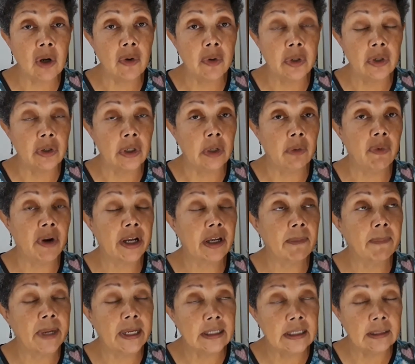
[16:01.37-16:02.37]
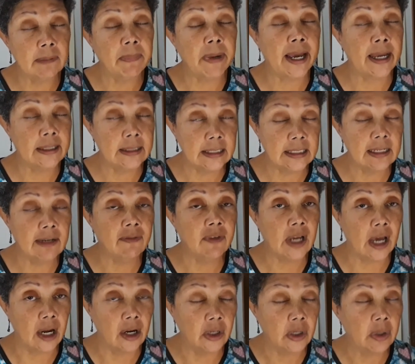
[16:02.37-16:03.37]
good. Recommended by Steve
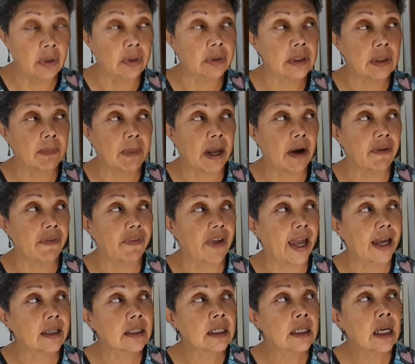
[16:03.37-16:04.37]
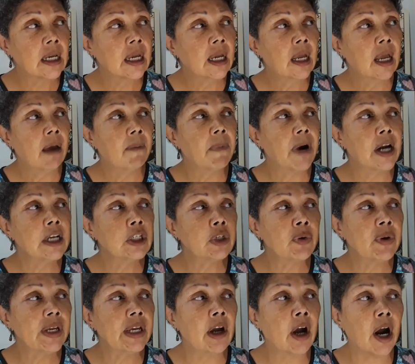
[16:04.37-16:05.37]
Donahue, as a matter of fact.
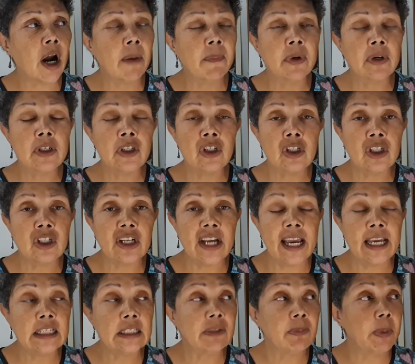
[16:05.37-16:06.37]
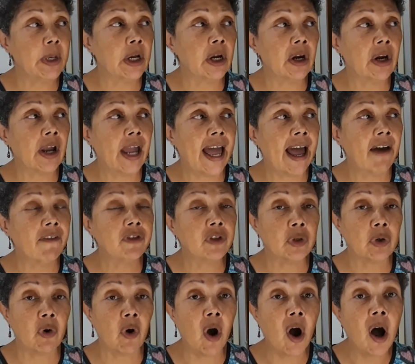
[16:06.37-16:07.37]
Marjorie Garber's Shakespeare,
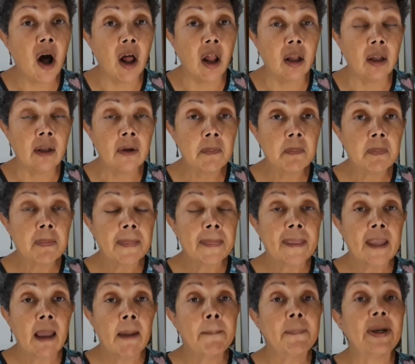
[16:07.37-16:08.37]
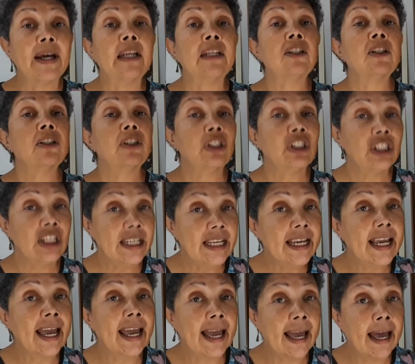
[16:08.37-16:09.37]
After All. But she
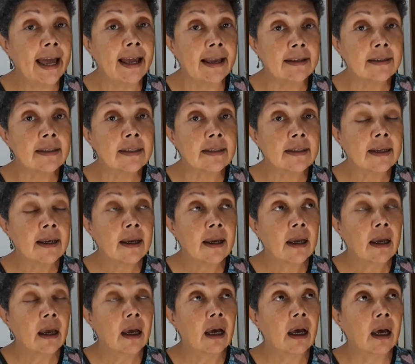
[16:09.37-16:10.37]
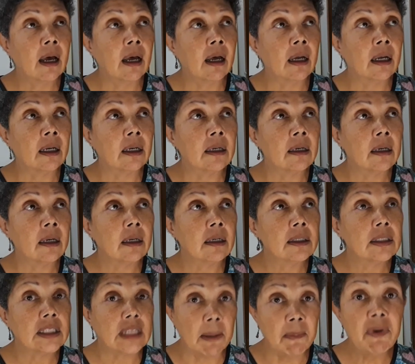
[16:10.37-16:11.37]
has
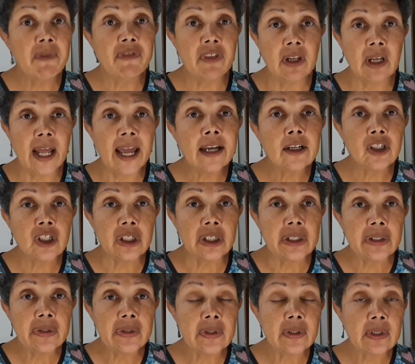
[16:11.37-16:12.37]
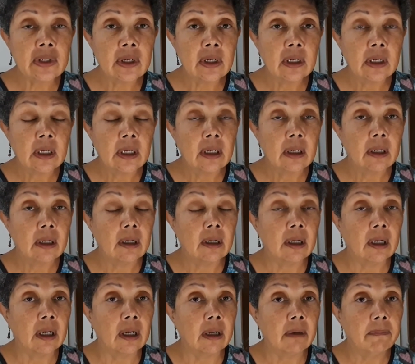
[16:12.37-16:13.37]
some of the lectures
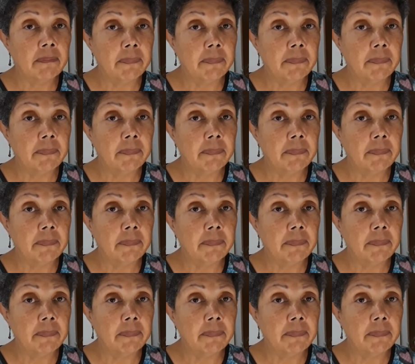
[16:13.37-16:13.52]
on